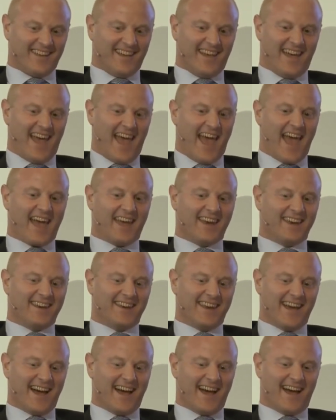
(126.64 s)

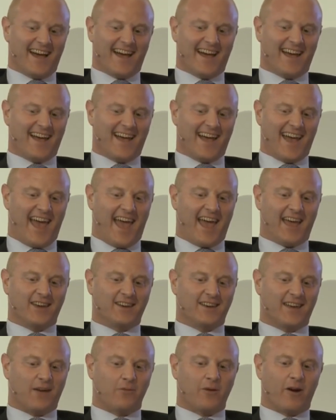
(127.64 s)

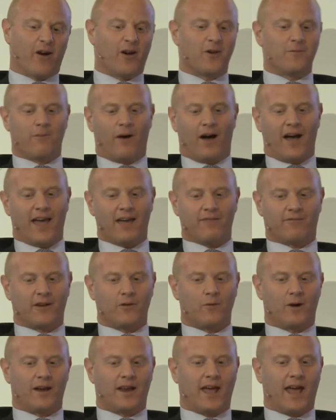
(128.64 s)
And we're owned by
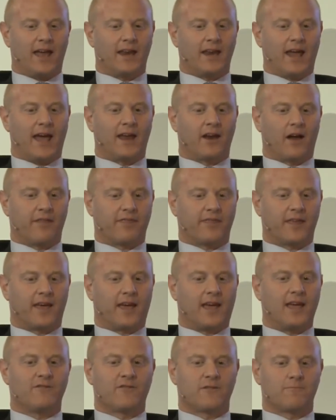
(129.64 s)
everyone, and I think
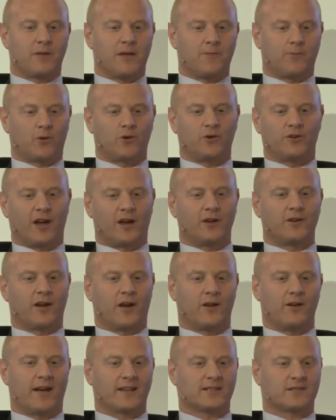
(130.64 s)
even people who don't
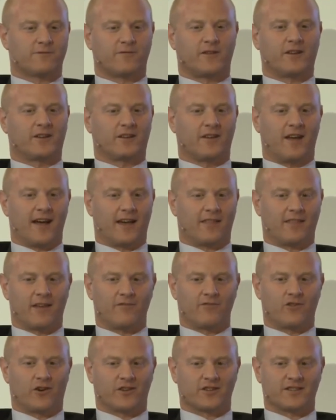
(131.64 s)
own us feel like
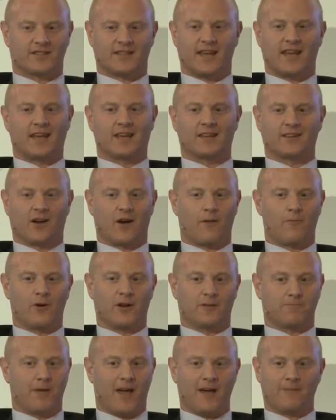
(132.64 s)
they've got a stake in the
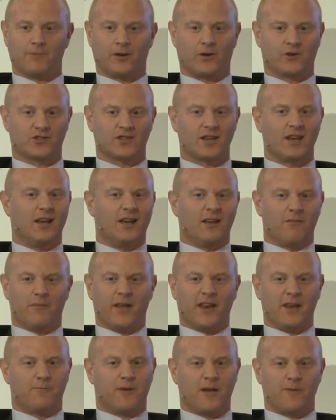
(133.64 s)
Commonwealth Bank, because
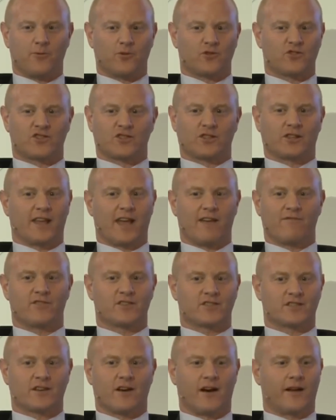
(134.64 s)
many people still have
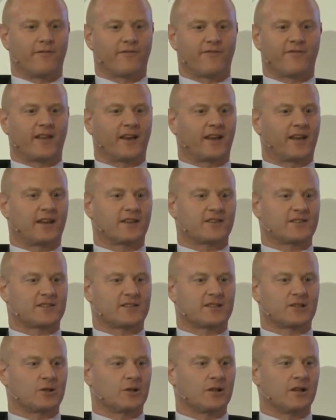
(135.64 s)
this kind of feeling it's
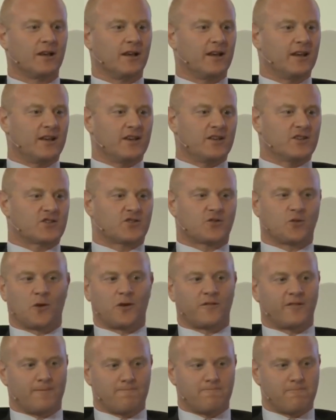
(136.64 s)
still sort
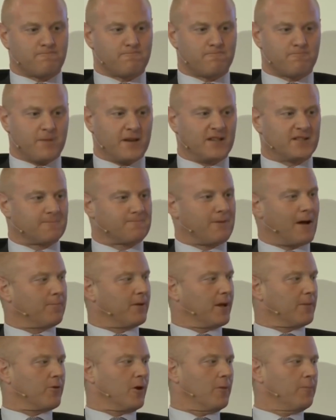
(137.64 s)
of a piece of
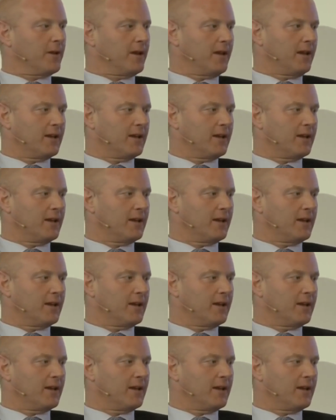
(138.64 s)
public property.